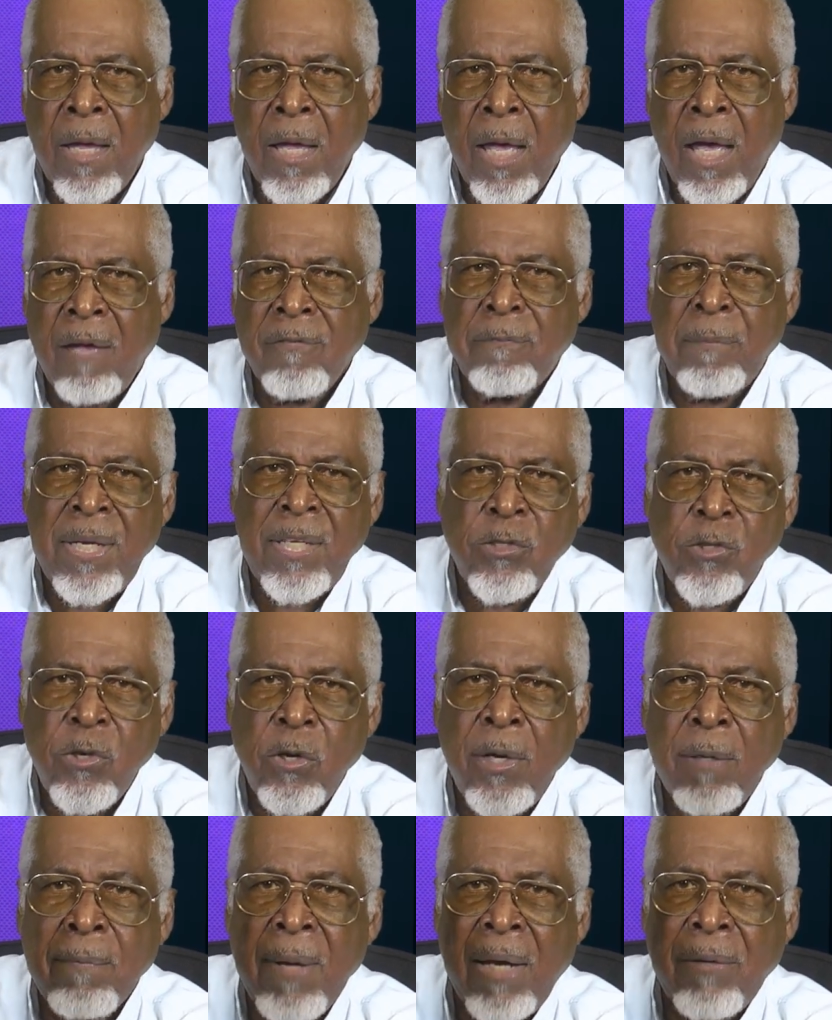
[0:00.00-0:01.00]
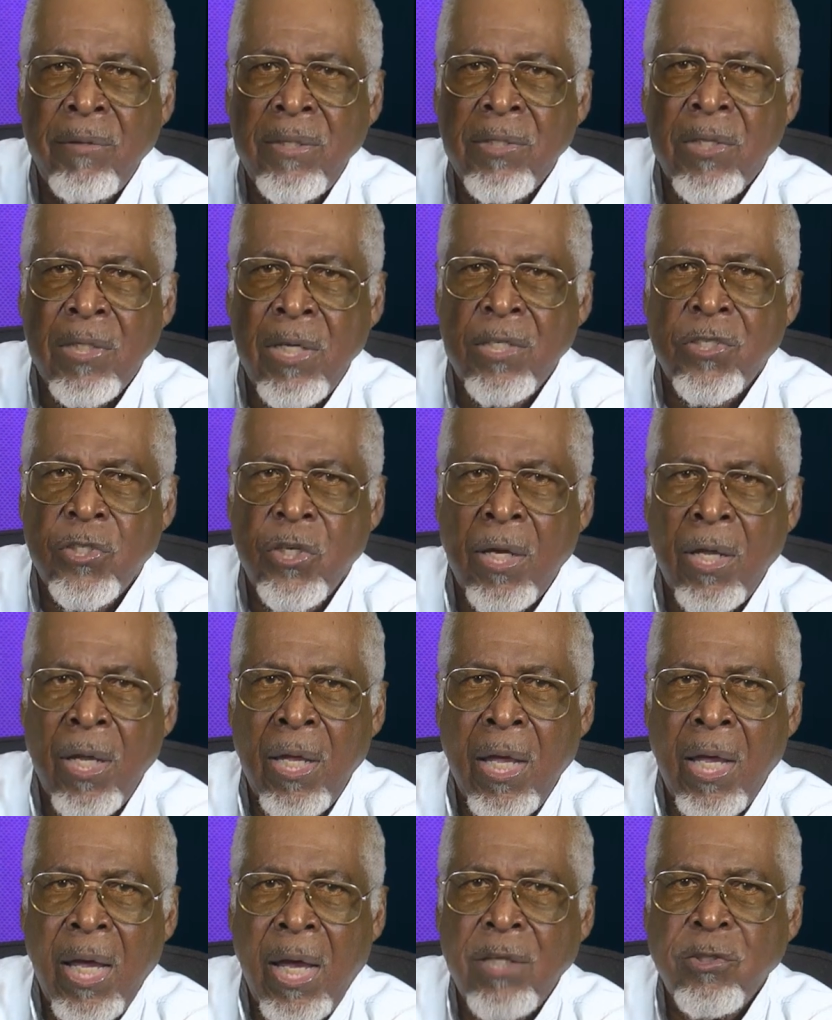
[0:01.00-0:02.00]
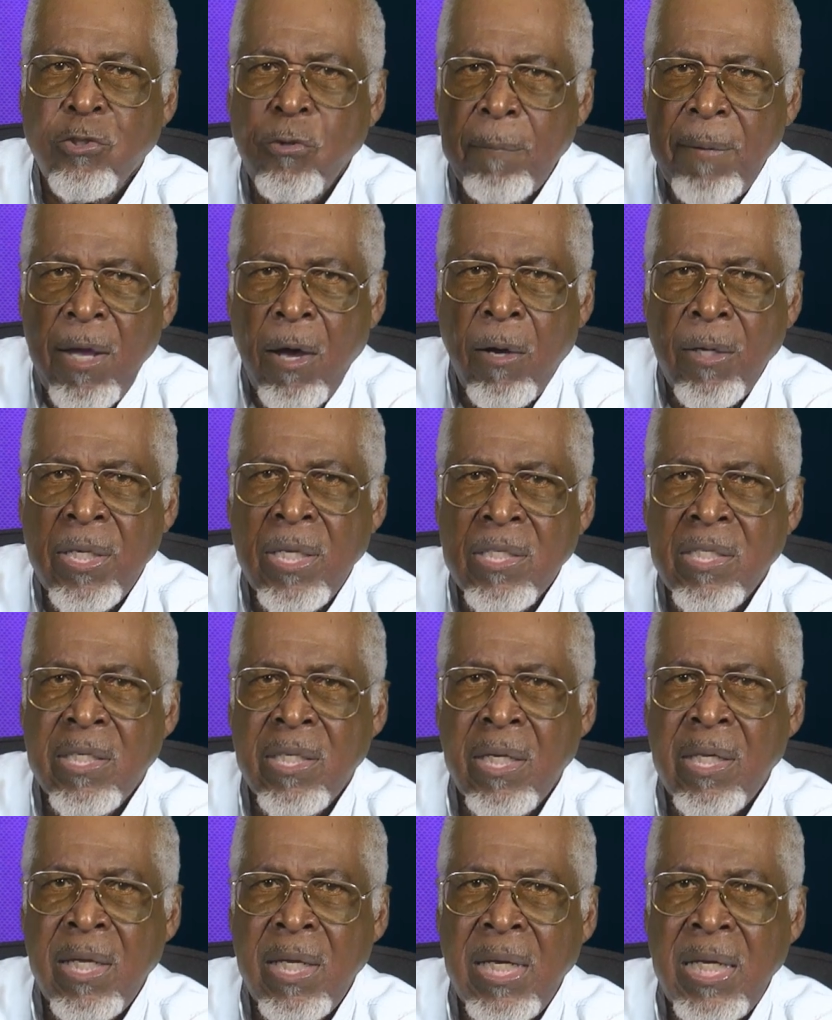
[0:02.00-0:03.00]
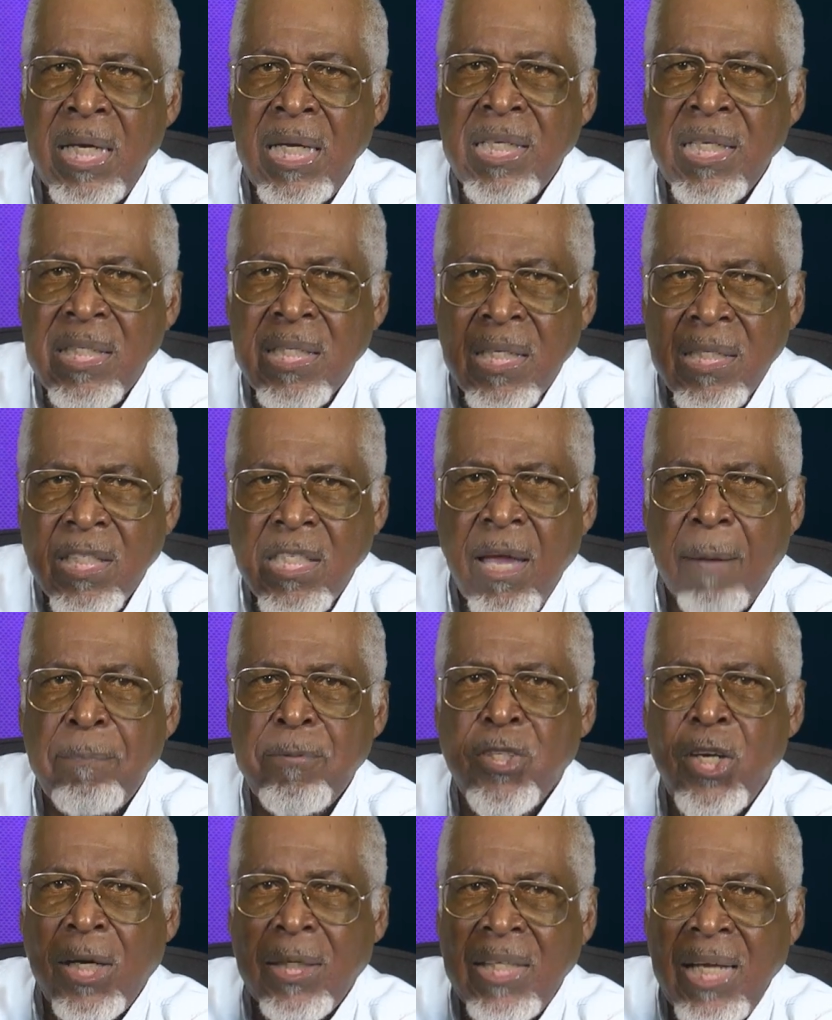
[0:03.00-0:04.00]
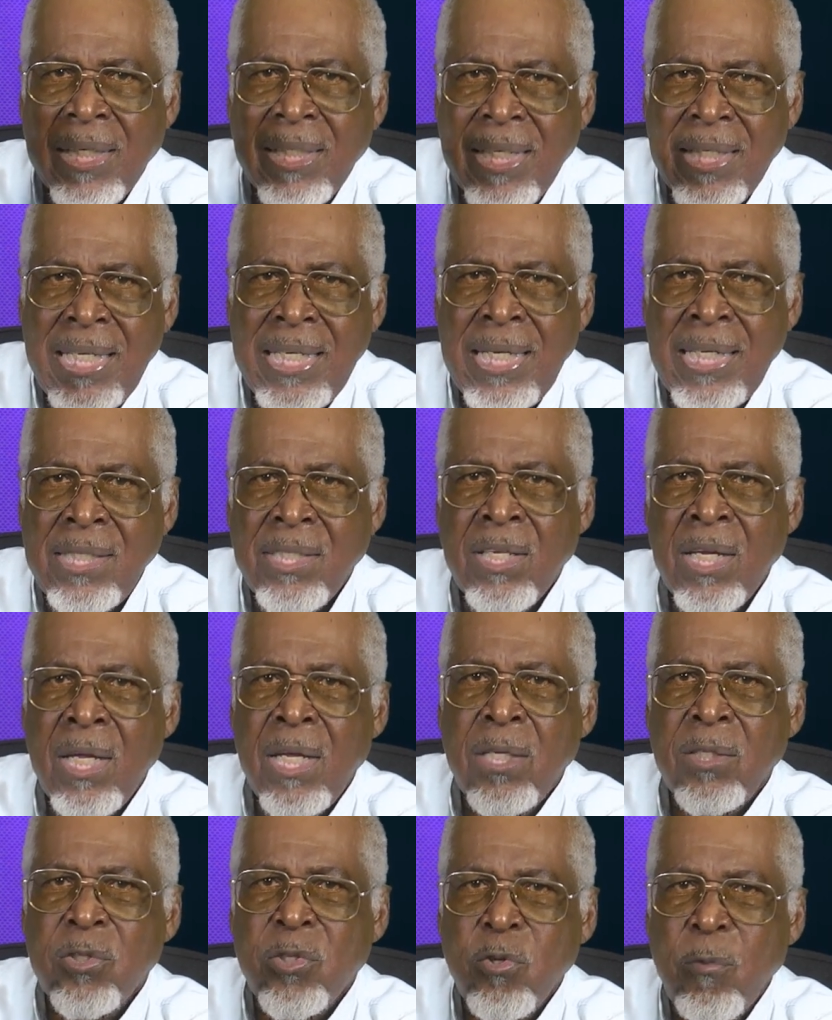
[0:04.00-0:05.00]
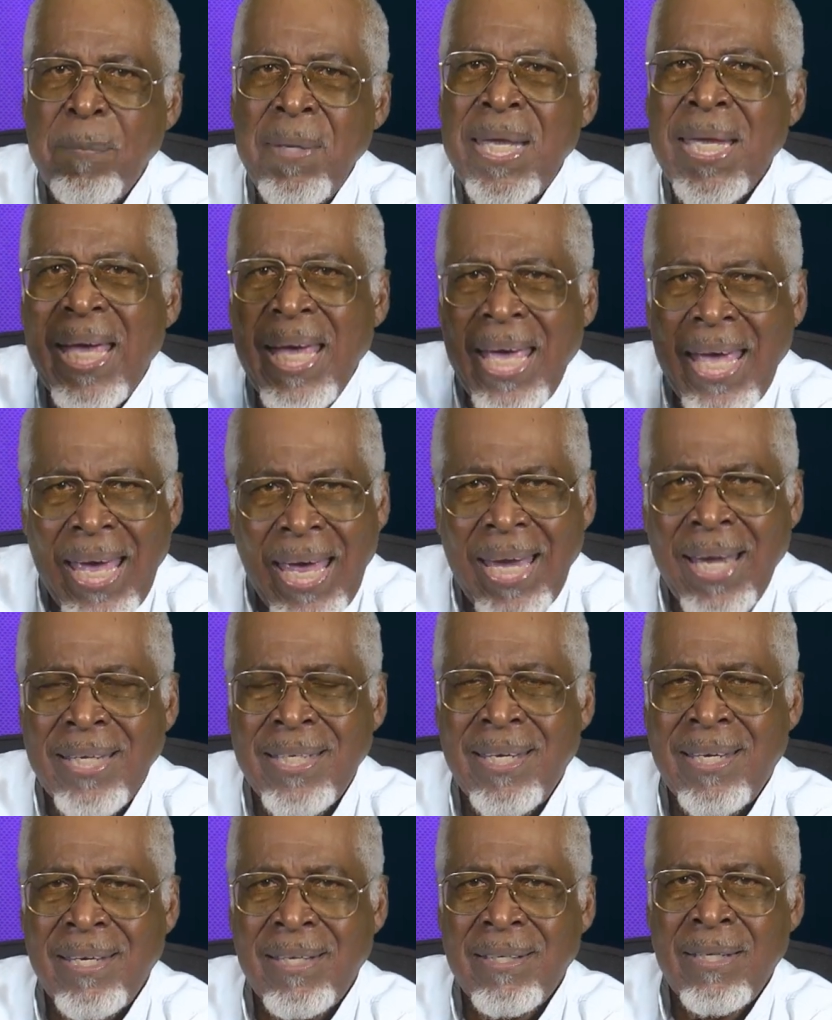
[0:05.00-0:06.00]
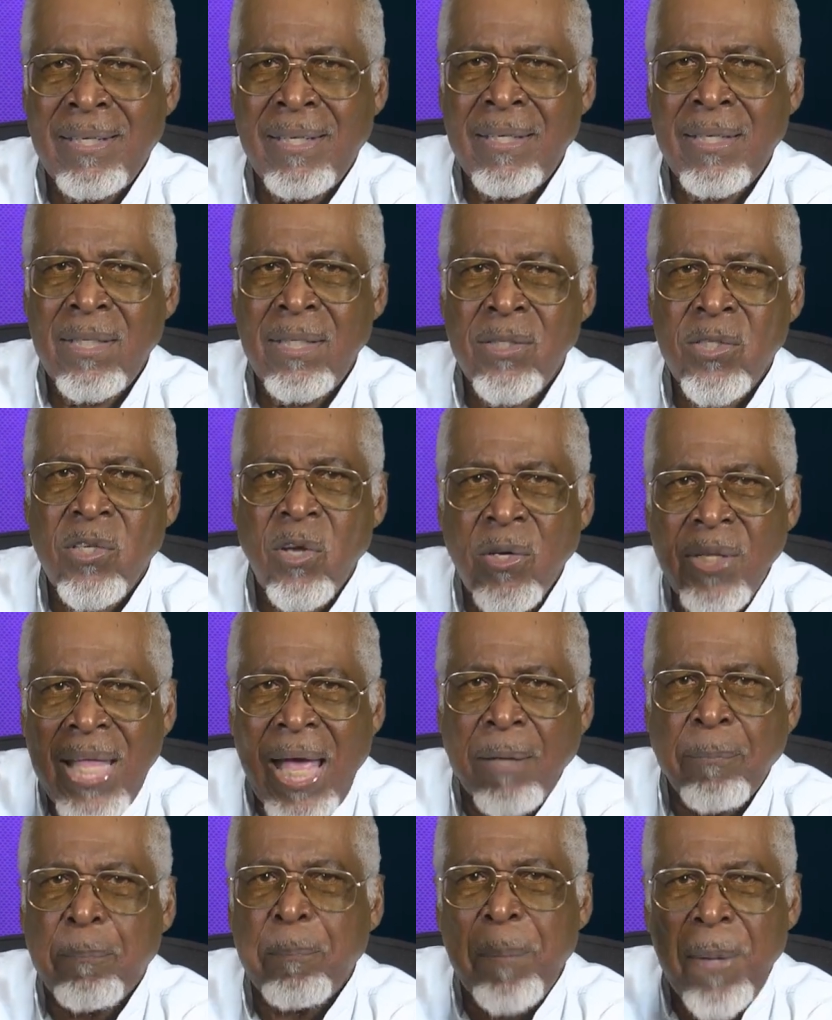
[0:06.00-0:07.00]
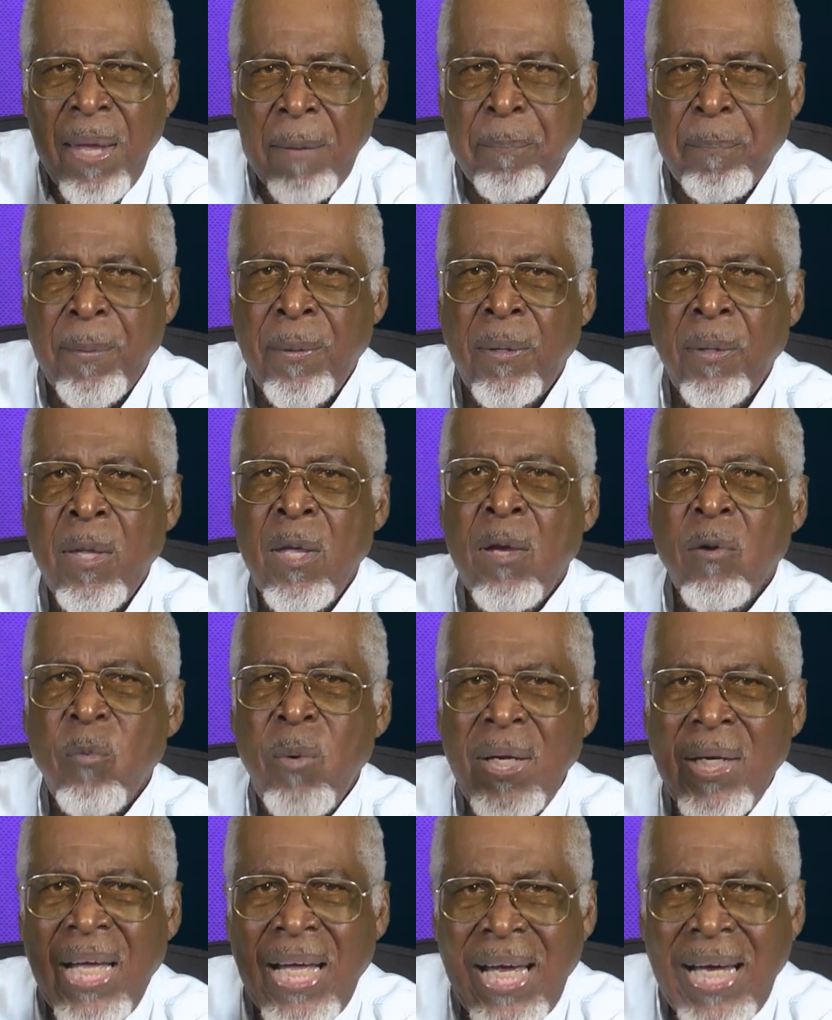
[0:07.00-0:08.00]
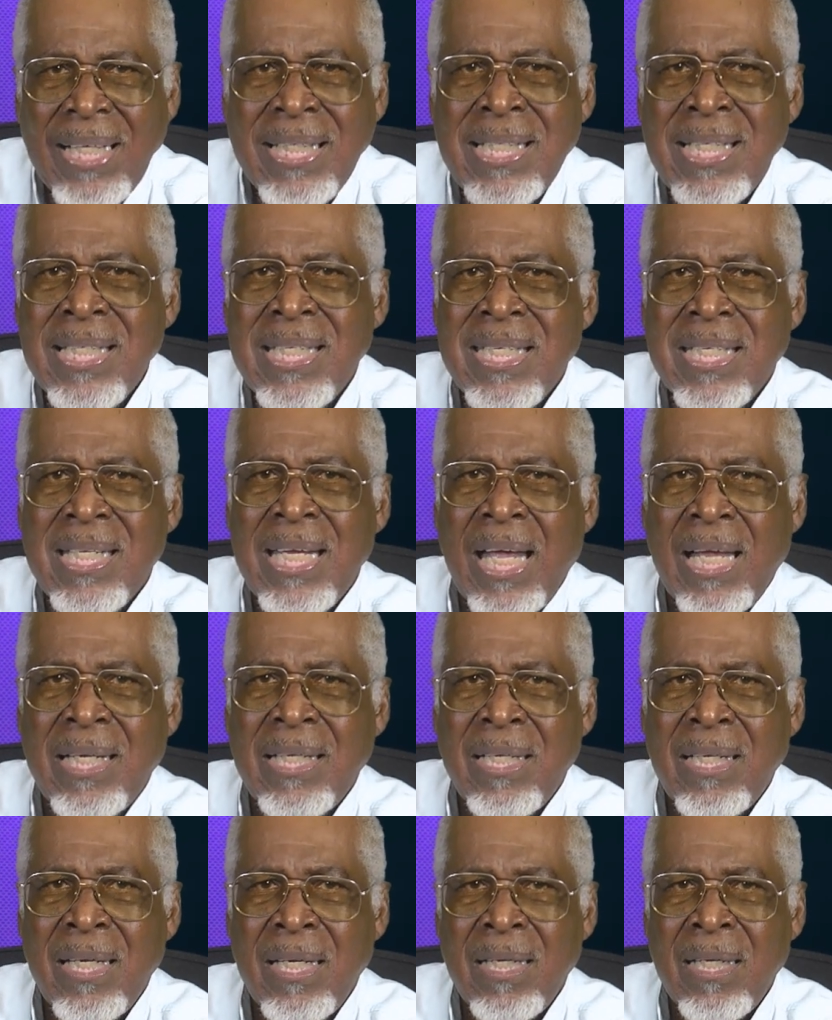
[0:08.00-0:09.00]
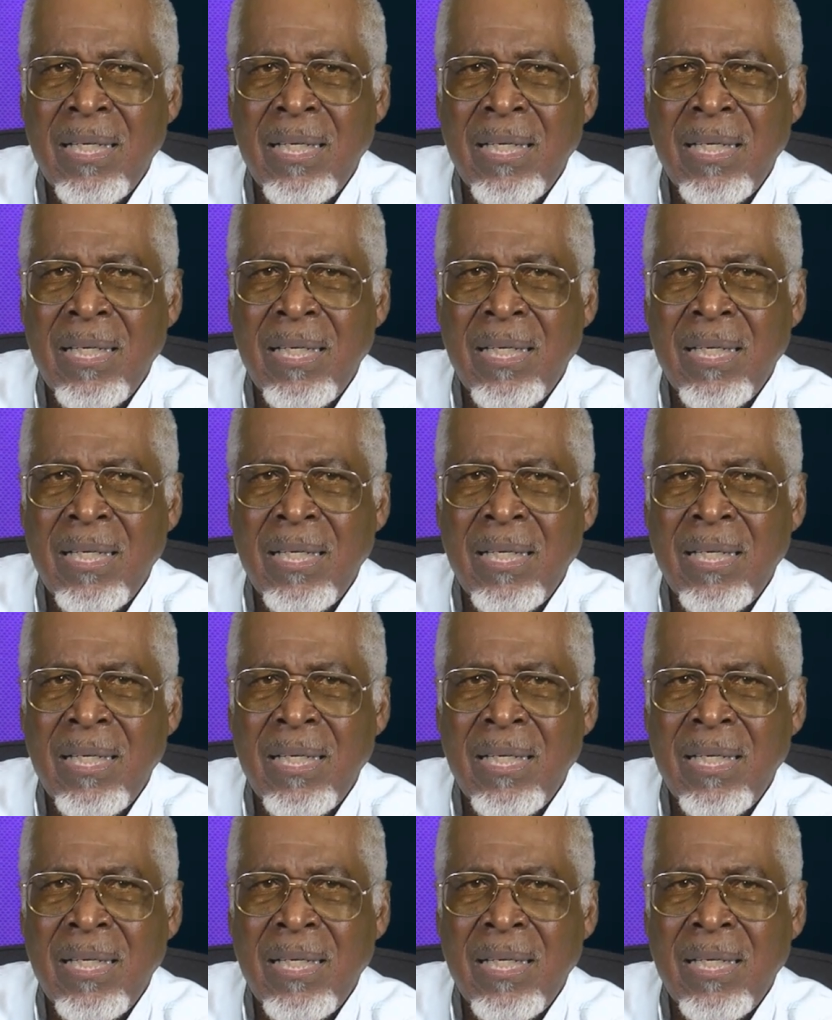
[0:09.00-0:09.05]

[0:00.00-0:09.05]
I've been doing my research, and to be honest, it is a subject that needs to be aired so that people will understand.